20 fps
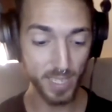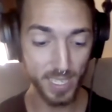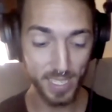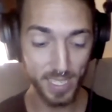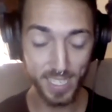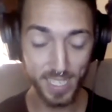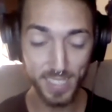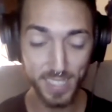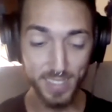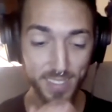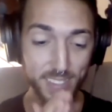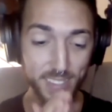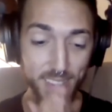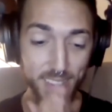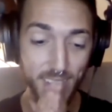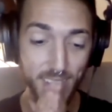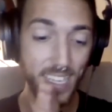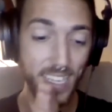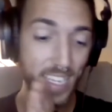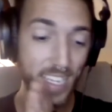It's
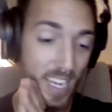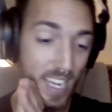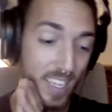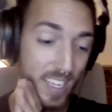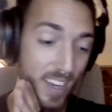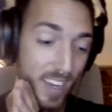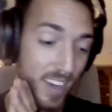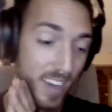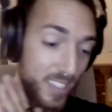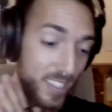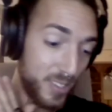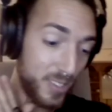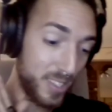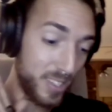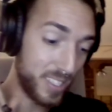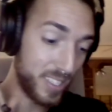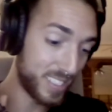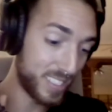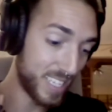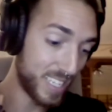like I got into
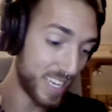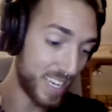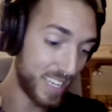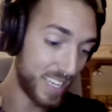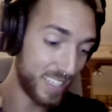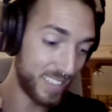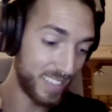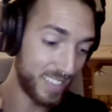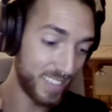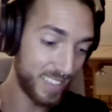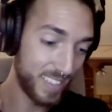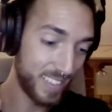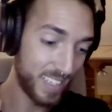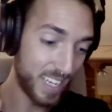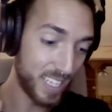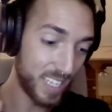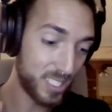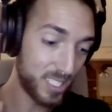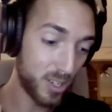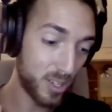this I
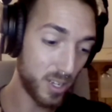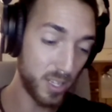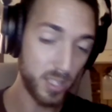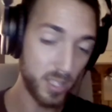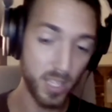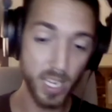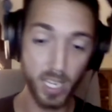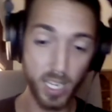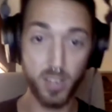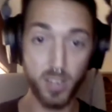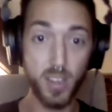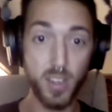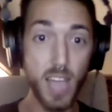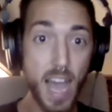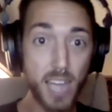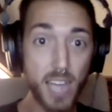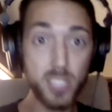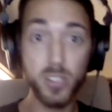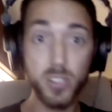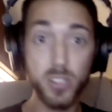started like
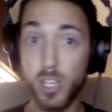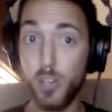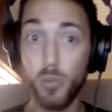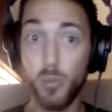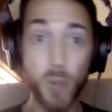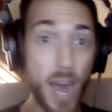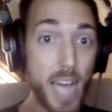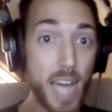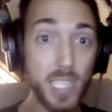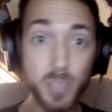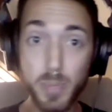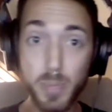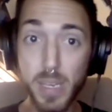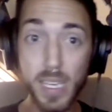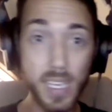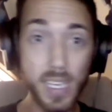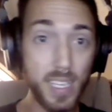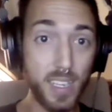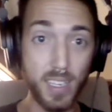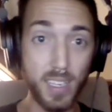actually
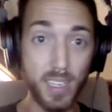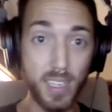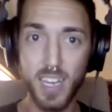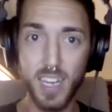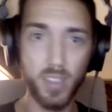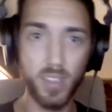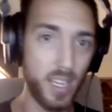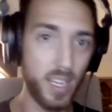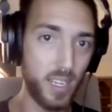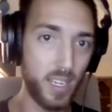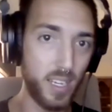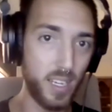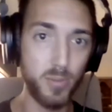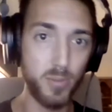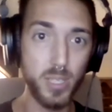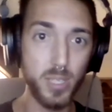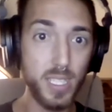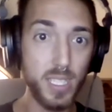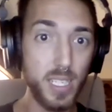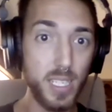grasping and getting like
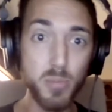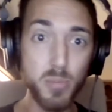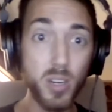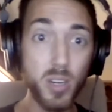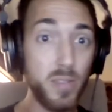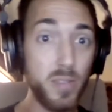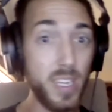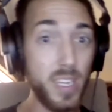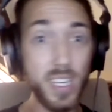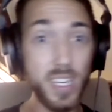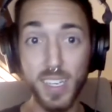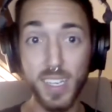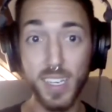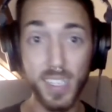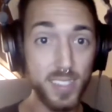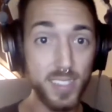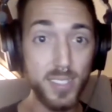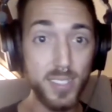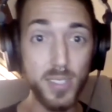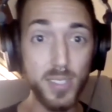really motivated and
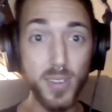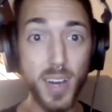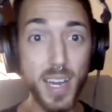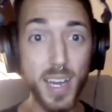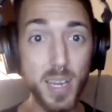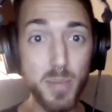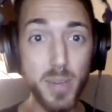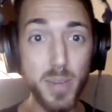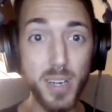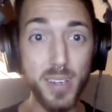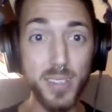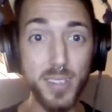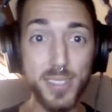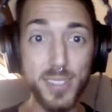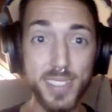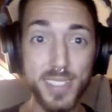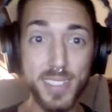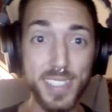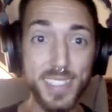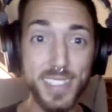into IML
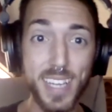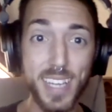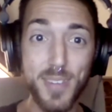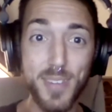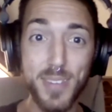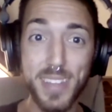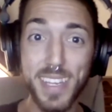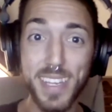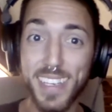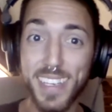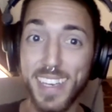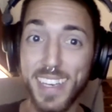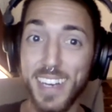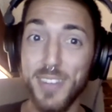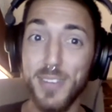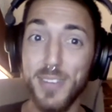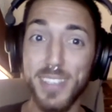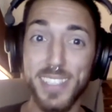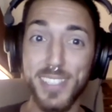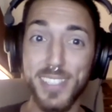just as everything kind of
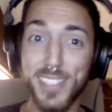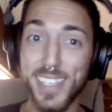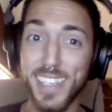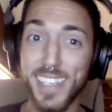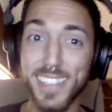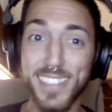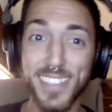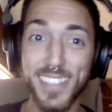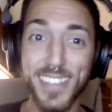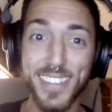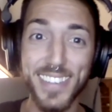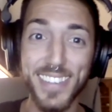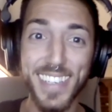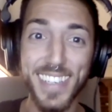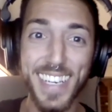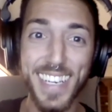went to shit. So,